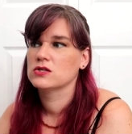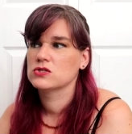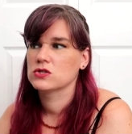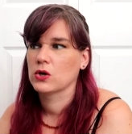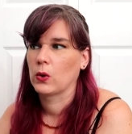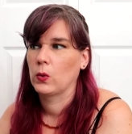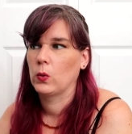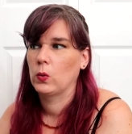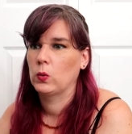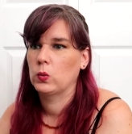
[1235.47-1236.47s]

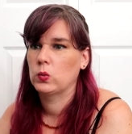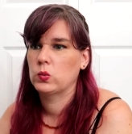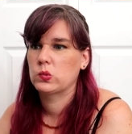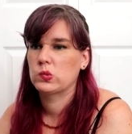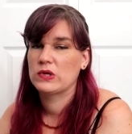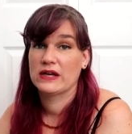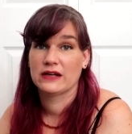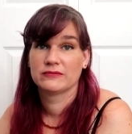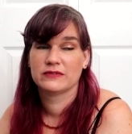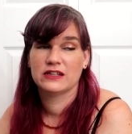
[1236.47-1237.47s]
So, yeah
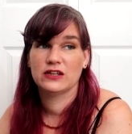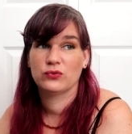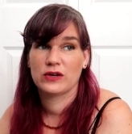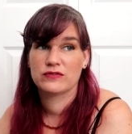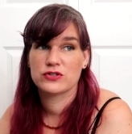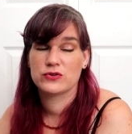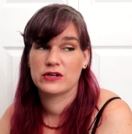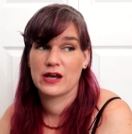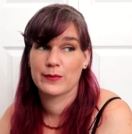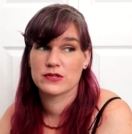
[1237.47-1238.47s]
if we have to do
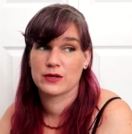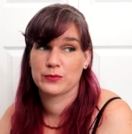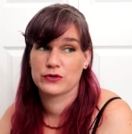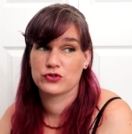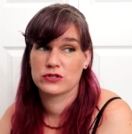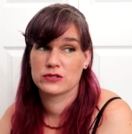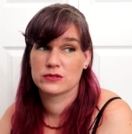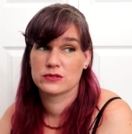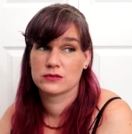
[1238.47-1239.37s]
an Amazon purchase